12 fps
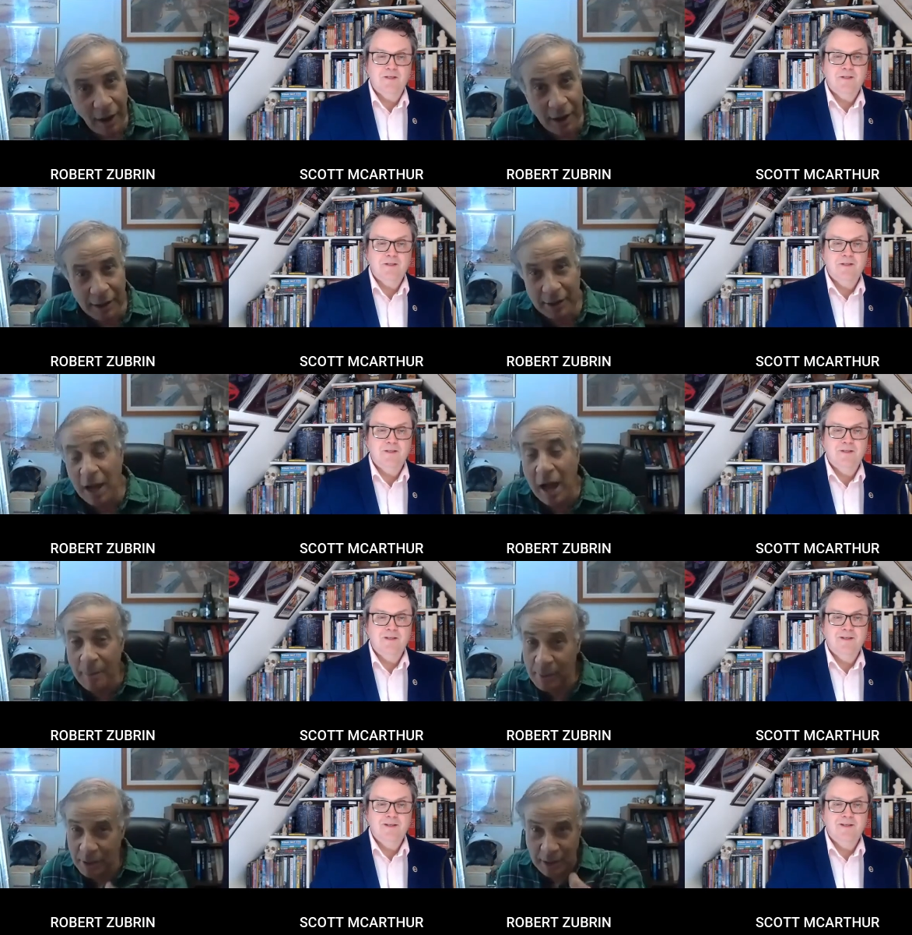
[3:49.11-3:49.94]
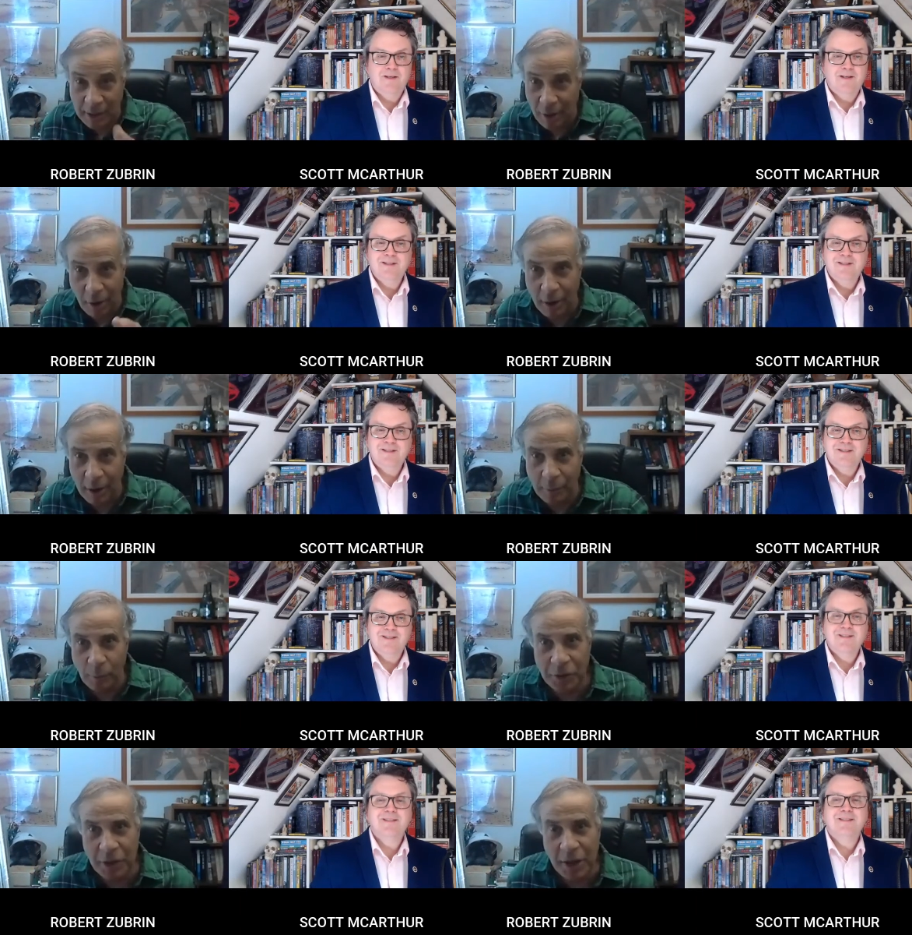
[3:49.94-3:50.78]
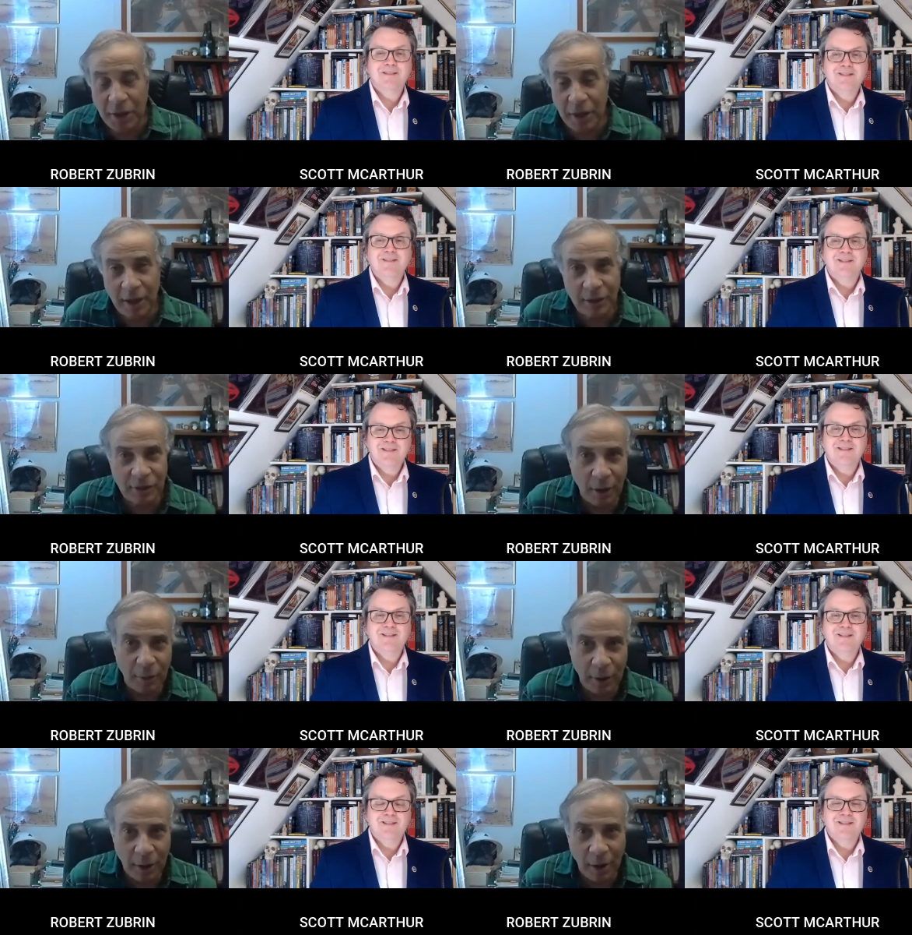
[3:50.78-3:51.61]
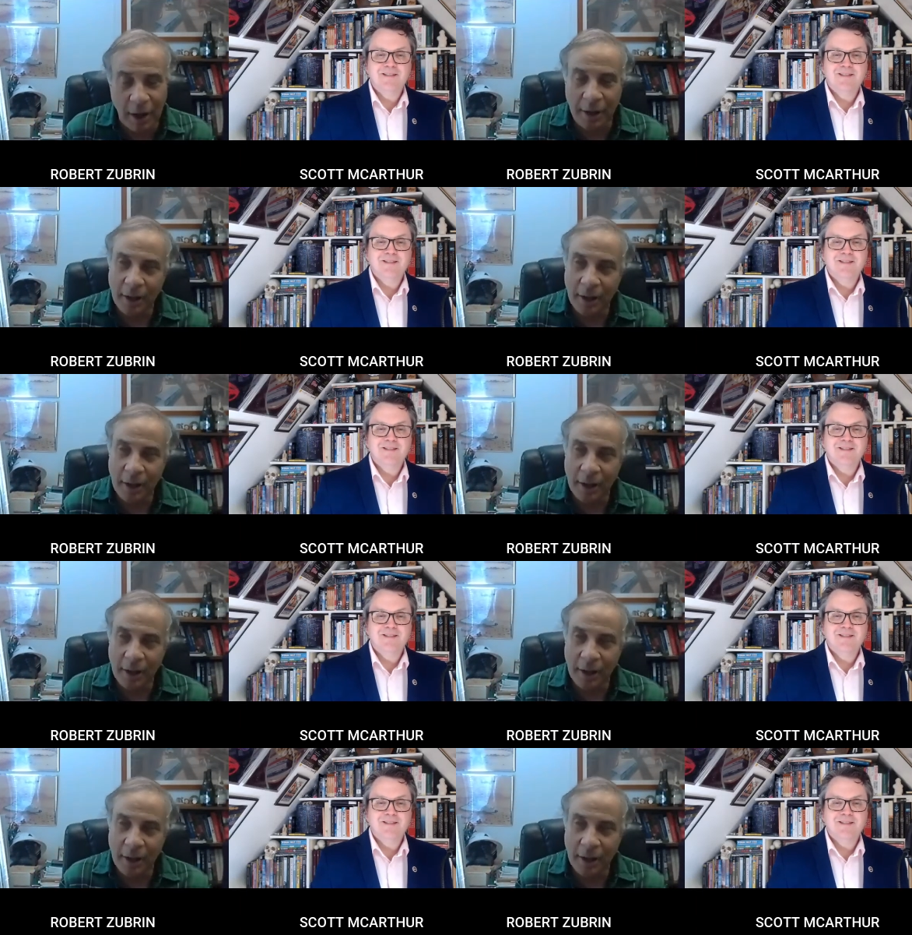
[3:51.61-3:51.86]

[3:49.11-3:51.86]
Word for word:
Speaker 1: uh, commenting on what they think is going on.